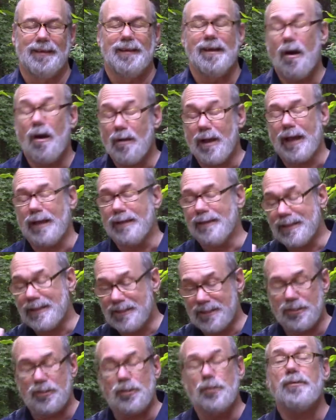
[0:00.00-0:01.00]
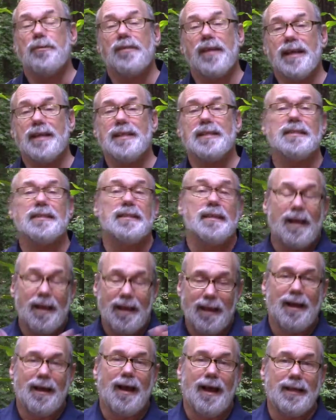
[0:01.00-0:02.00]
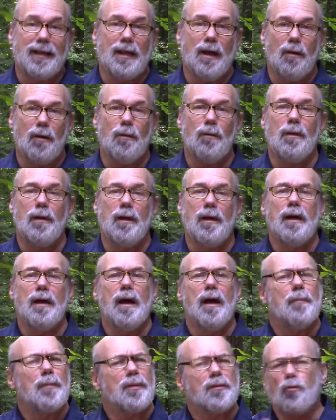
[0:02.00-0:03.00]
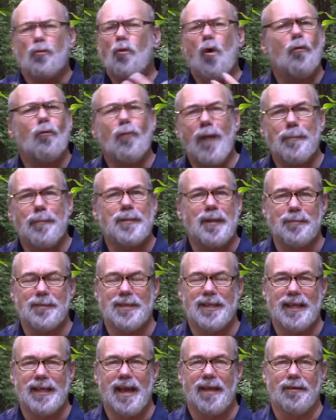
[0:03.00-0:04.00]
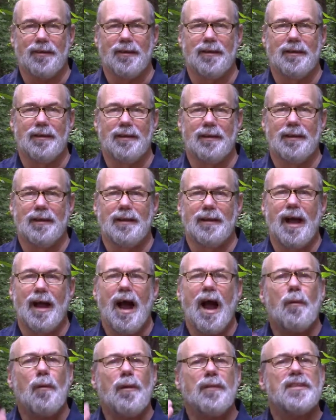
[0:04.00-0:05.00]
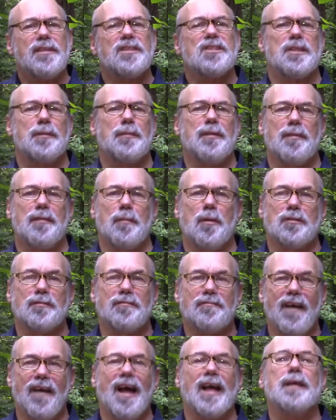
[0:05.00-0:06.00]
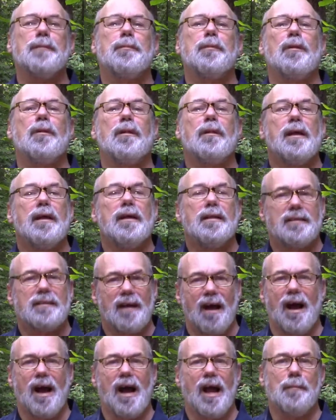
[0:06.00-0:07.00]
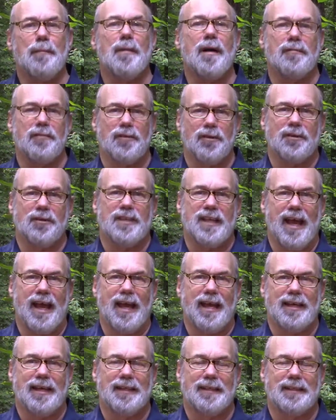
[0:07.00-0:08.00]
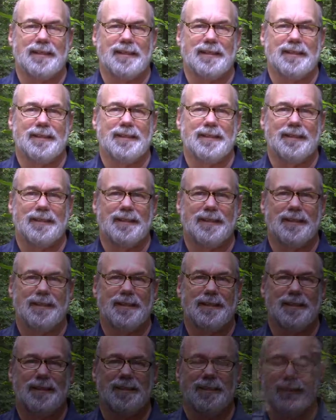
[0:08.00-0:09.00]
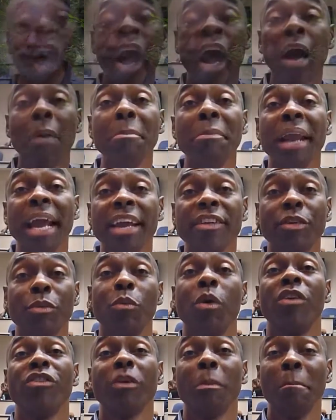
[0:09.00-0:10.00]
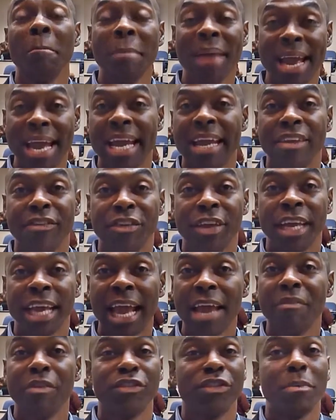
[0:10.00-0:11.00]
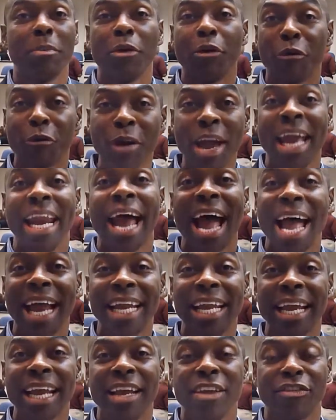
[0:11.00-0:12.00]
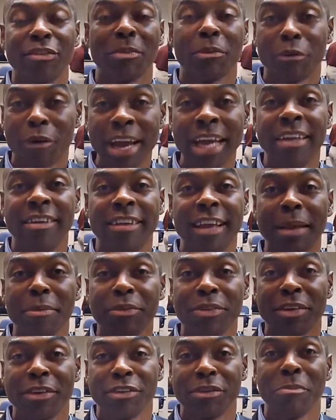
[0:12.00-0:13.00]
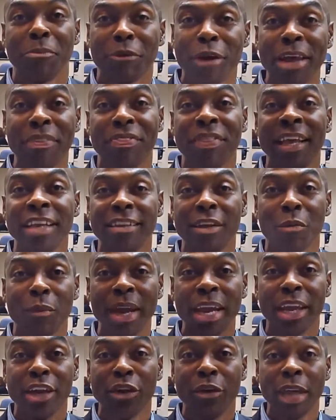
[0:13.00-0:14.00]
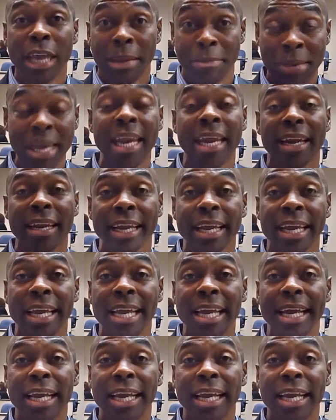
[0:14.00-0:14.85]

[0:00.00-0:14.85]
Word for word: Okay, that's two things, I know, but they're all wrapped up together. I want this to be the most valuable time of your day. Tom Nixon was amazing, gave us some great ideas, some great tips, and some great things that we can do immediately